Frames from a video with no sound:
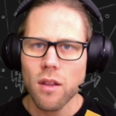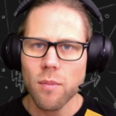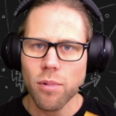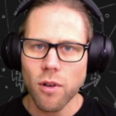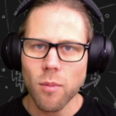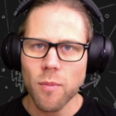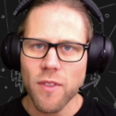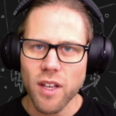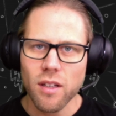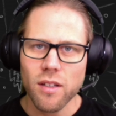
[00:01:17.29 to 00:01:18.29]
The
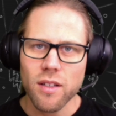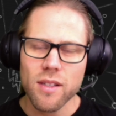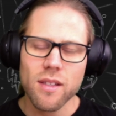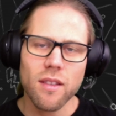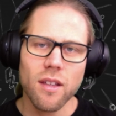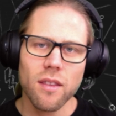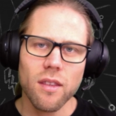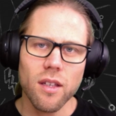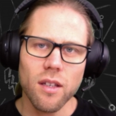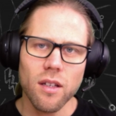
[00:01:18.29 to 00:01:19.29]
problem then is that
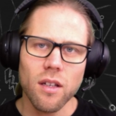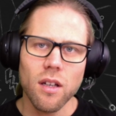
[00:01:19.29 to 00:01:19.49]
the